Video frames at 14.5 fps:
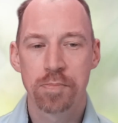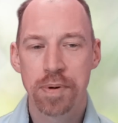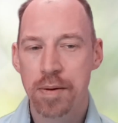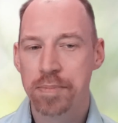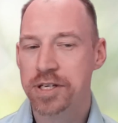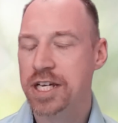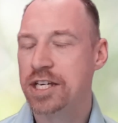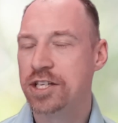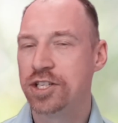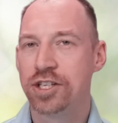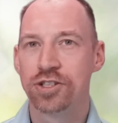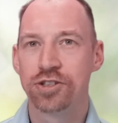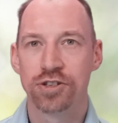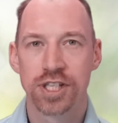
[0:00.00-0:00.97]

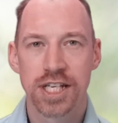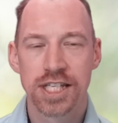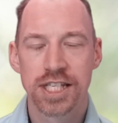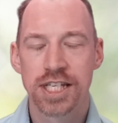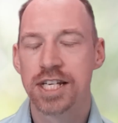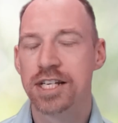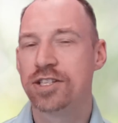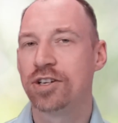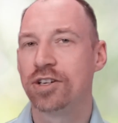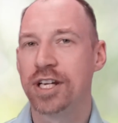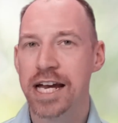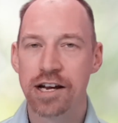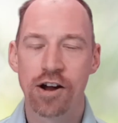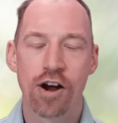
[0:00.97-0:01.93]
palpitations or dizziness or
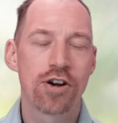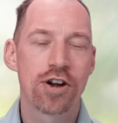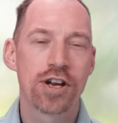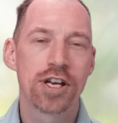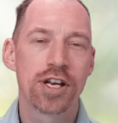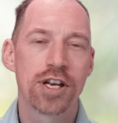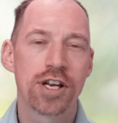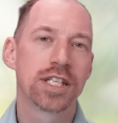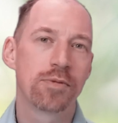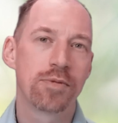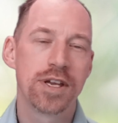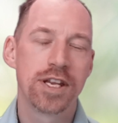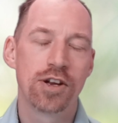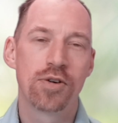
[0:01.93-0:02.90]
lightheartedness, then
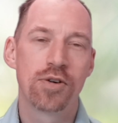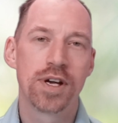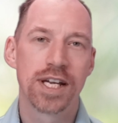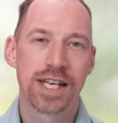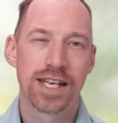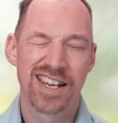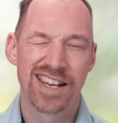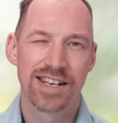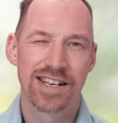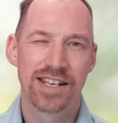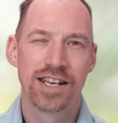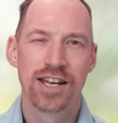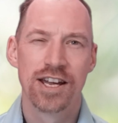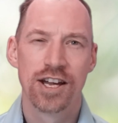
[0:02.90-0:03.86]
we know it can hit
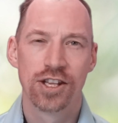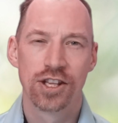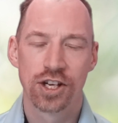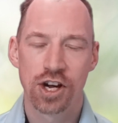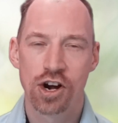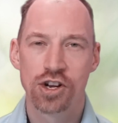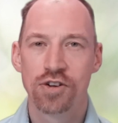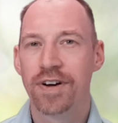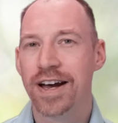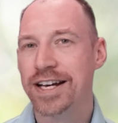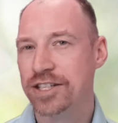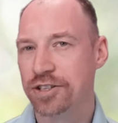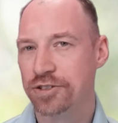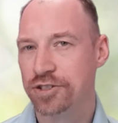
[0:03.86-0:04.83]
the
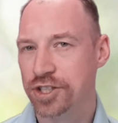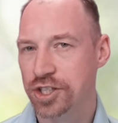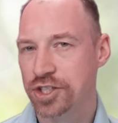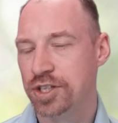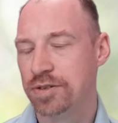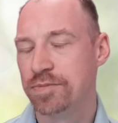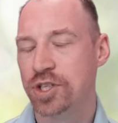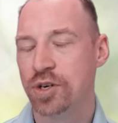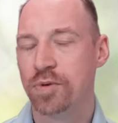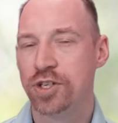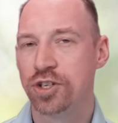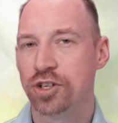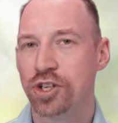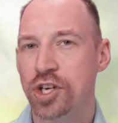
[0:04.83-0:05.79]
cardiovascular system. So
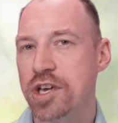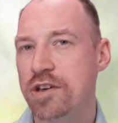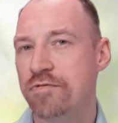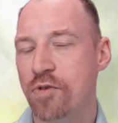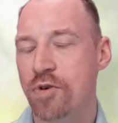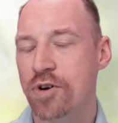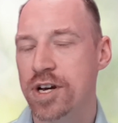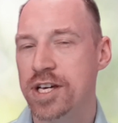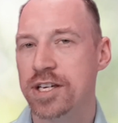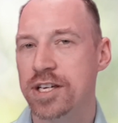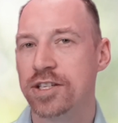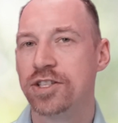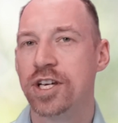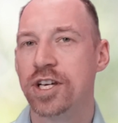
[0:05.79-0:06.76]
what you're looking for
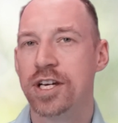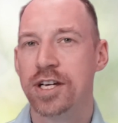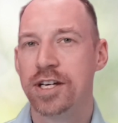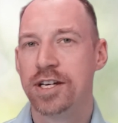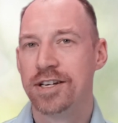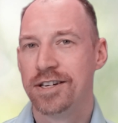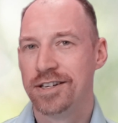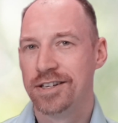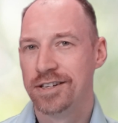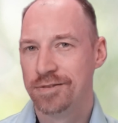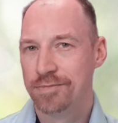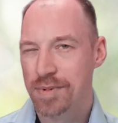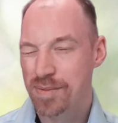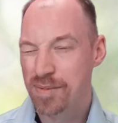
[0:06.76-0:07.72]
is
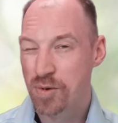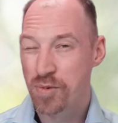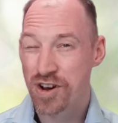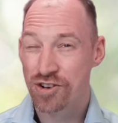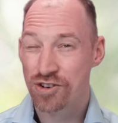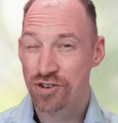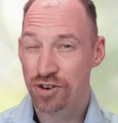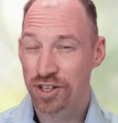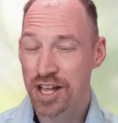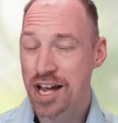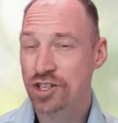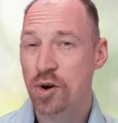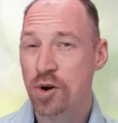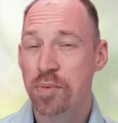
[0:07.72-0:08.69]
maybe weird
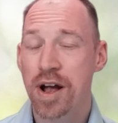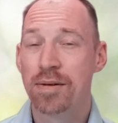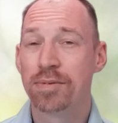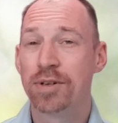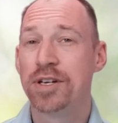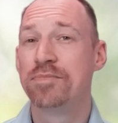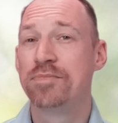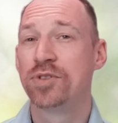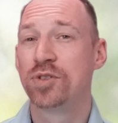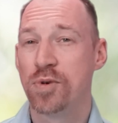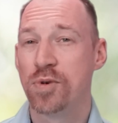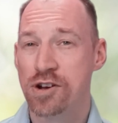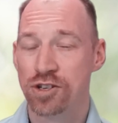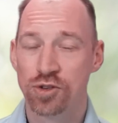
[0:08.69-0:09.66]
neurological problems,
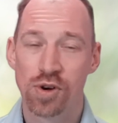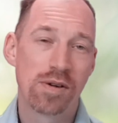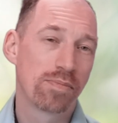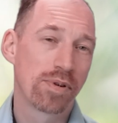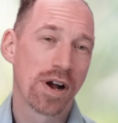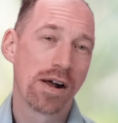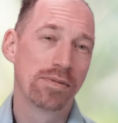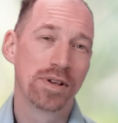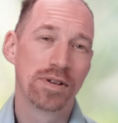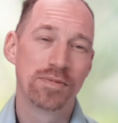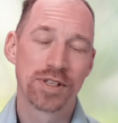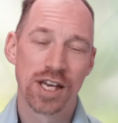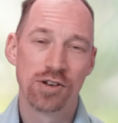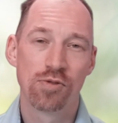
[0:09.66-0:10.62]
weird joint
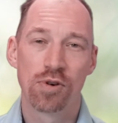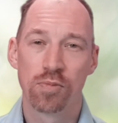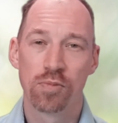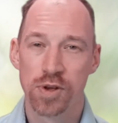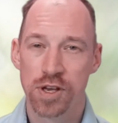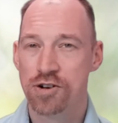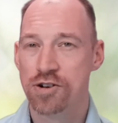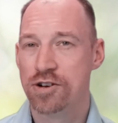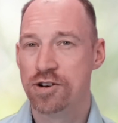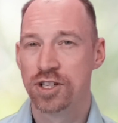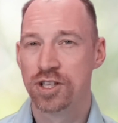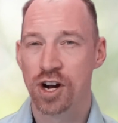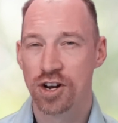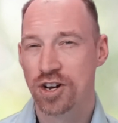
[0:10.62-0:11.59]
problems, and or weird
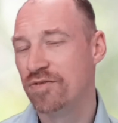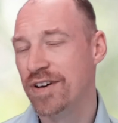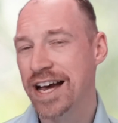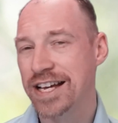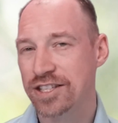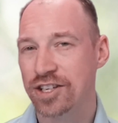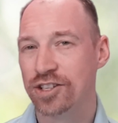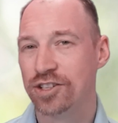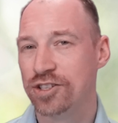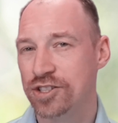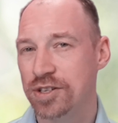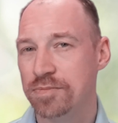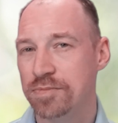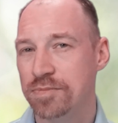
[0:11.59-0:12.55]
cardiovascular
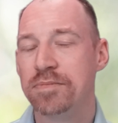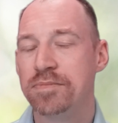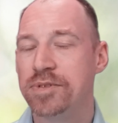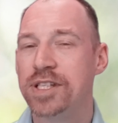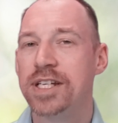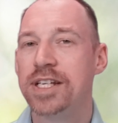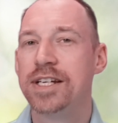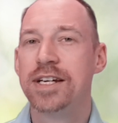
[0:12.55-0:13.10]
symptoms.